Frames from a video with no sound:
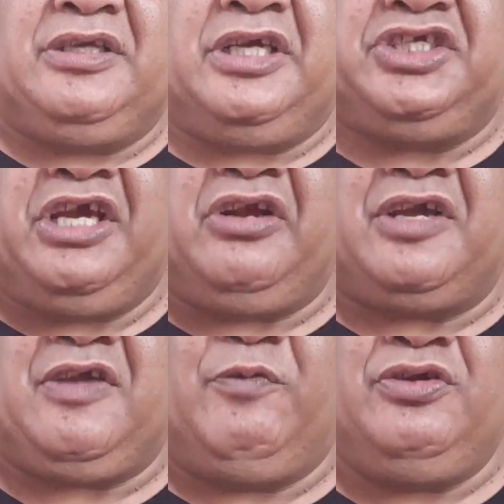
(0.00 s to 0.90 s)
I sound
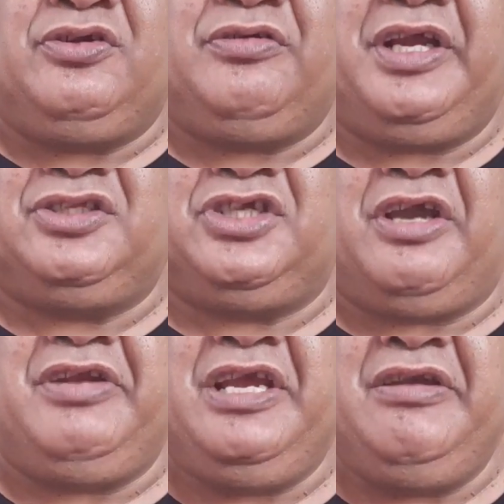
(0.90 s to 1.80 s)
like a food critic,
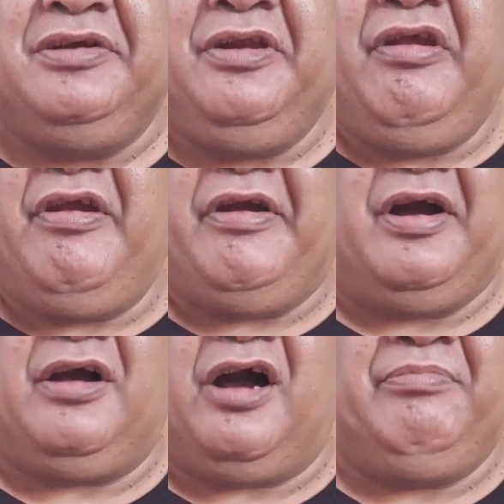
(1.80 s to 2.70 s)
Tony.
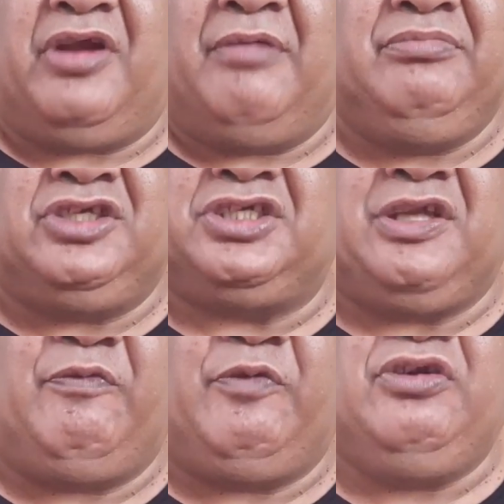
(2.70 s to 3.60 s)
I'm
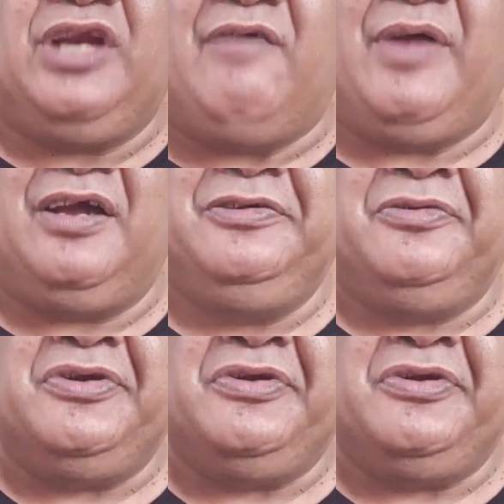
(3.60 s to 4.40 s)
just a food lover.